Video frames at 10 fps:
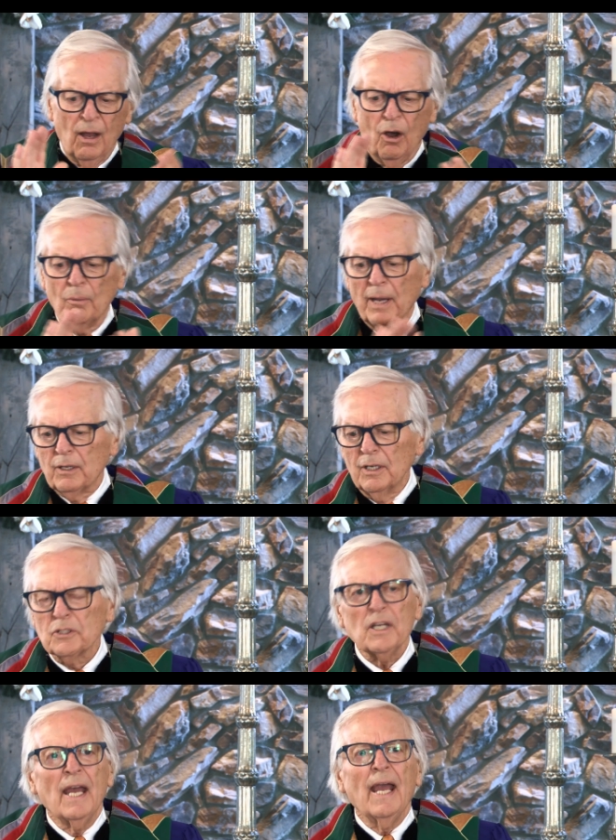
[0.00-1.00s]
oh my
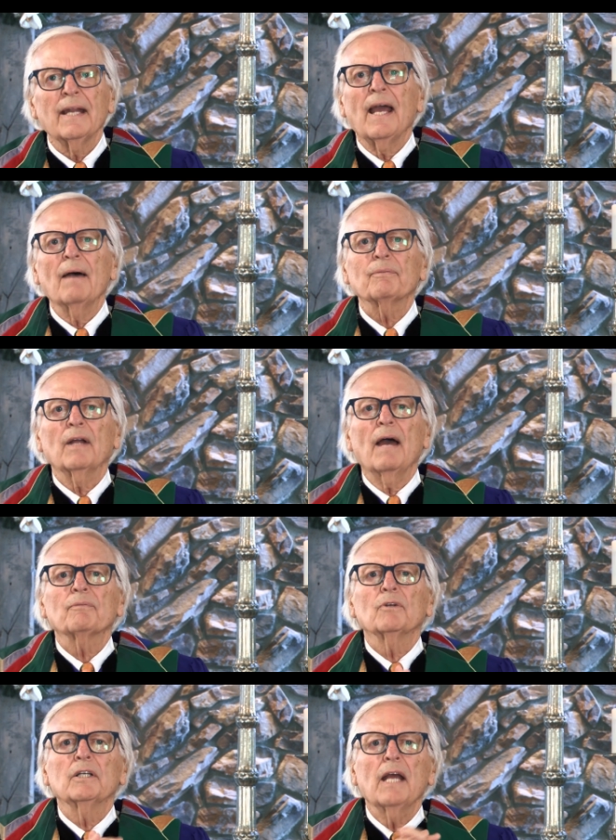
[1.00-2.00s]
goodness. And
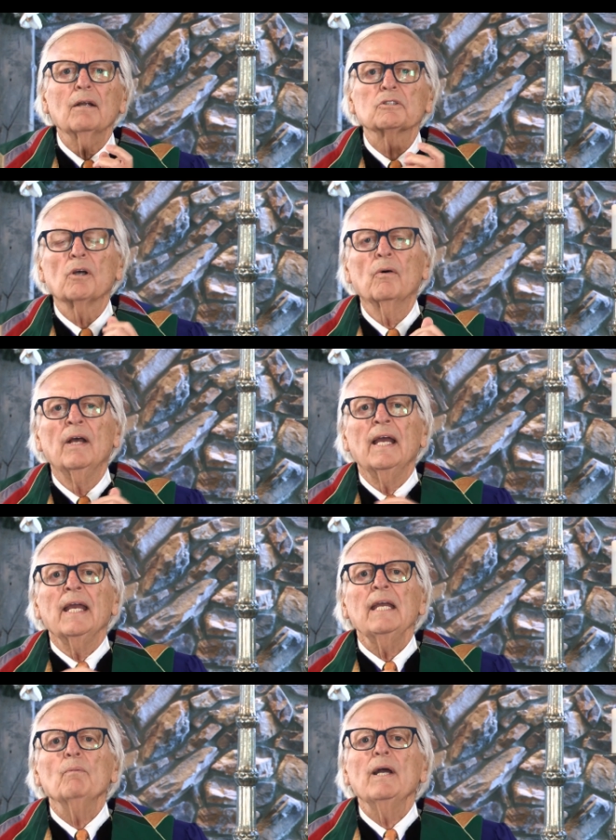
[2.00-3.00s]
after a day or so,
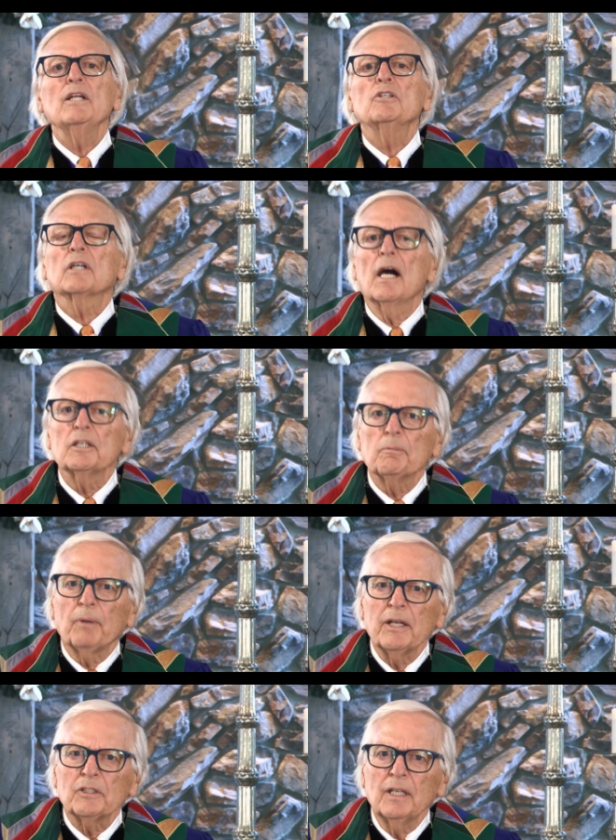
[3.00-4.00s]
he went into
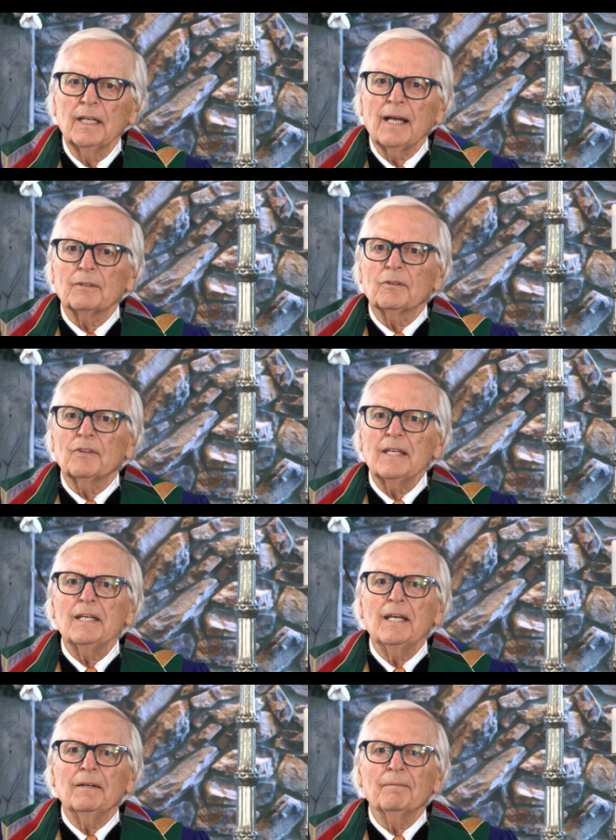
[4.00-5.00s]
contemplation and got to
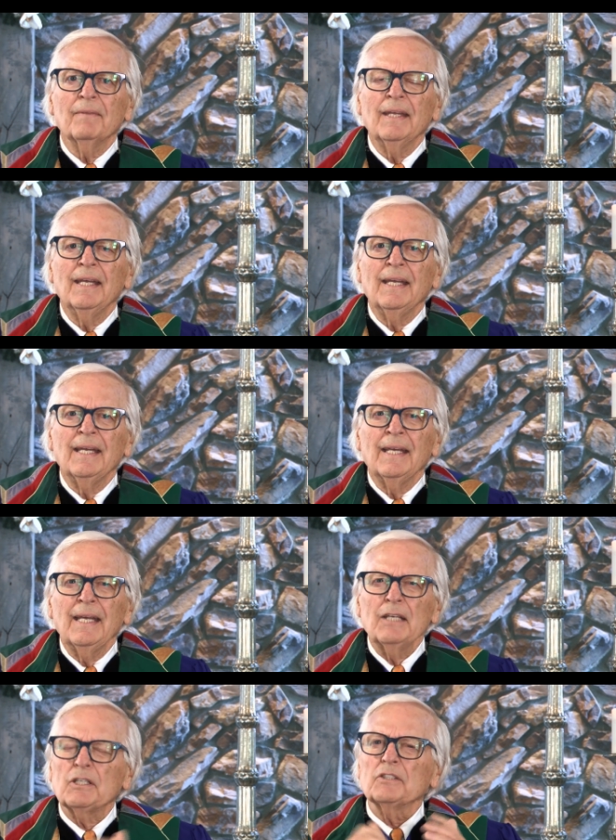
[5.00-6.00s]
thinking.
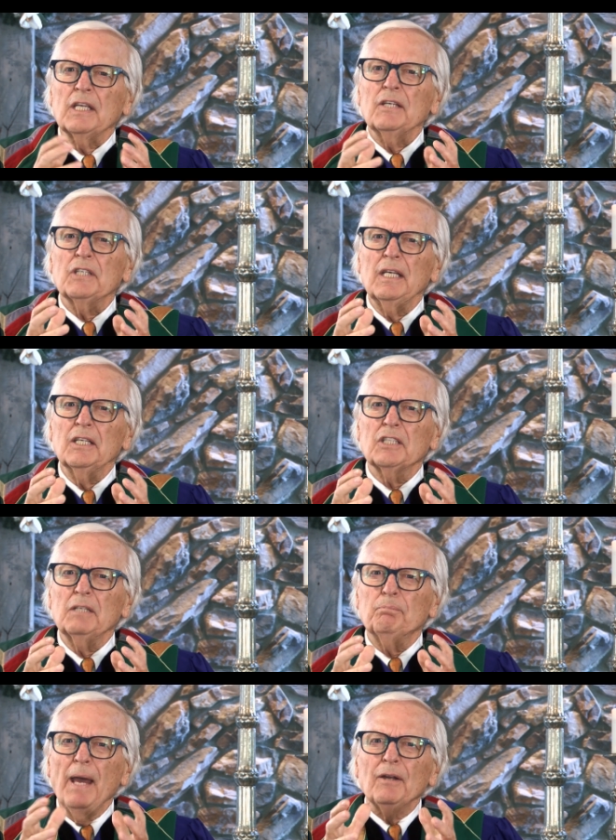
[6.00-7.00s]
He says, is
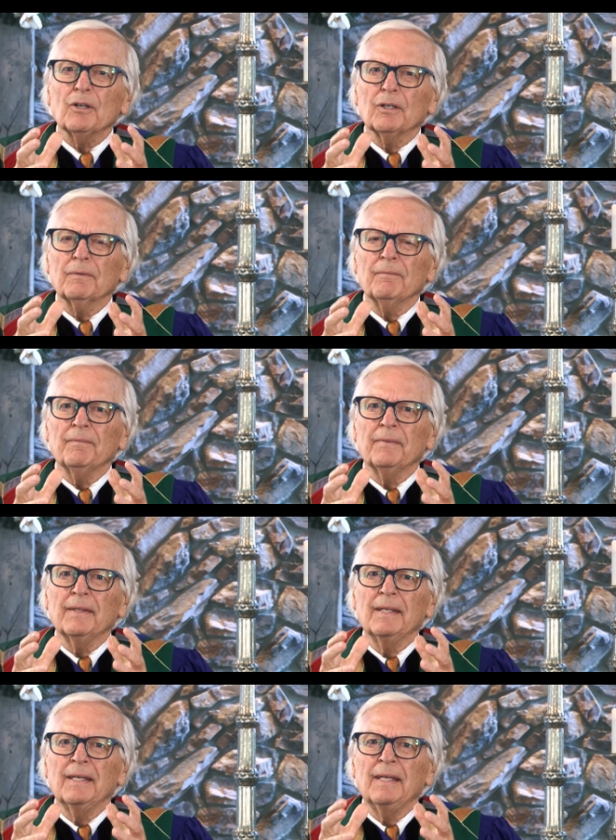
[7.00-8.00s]
it better?
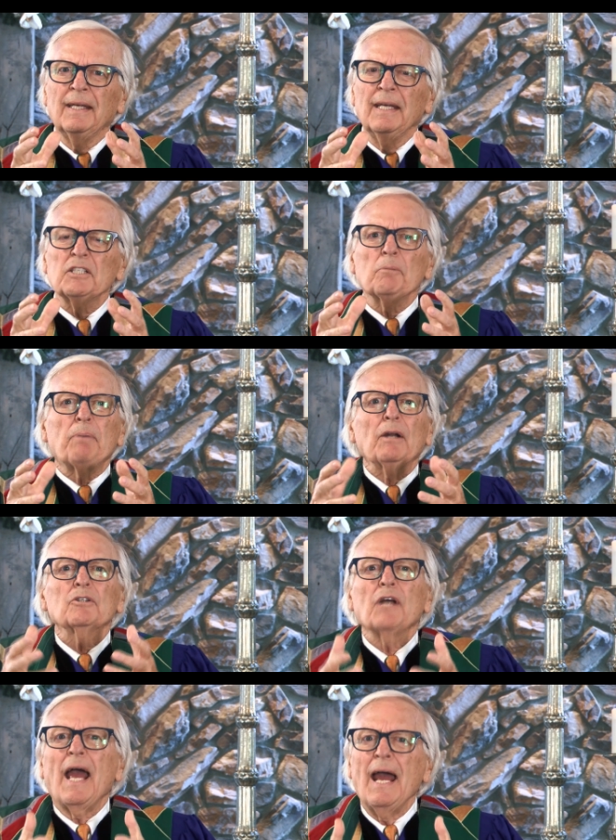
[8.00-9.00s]
Is it better
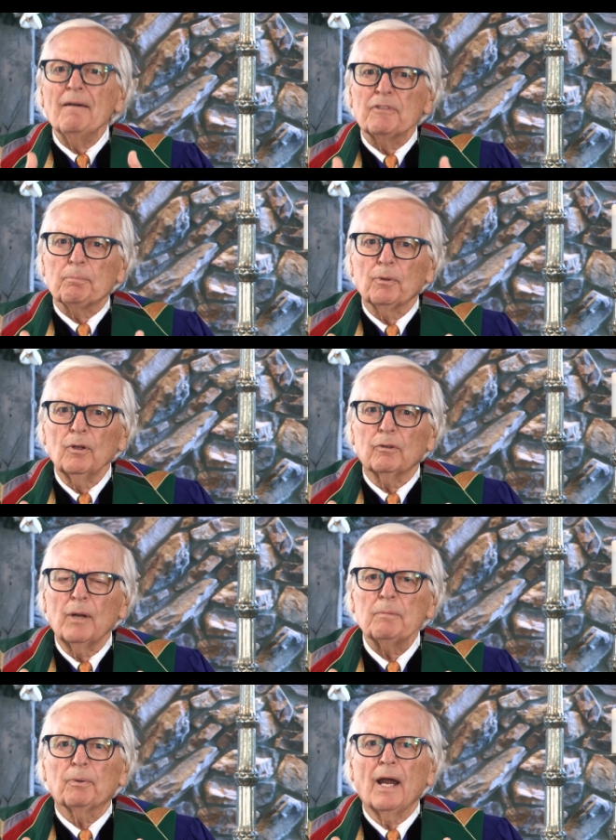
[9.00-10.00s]
to have the pearl of
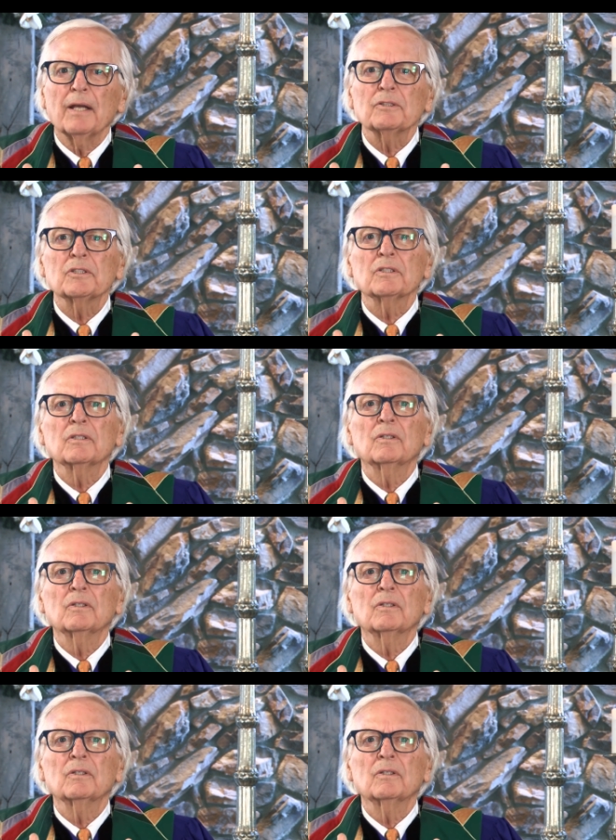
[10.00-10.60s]
great price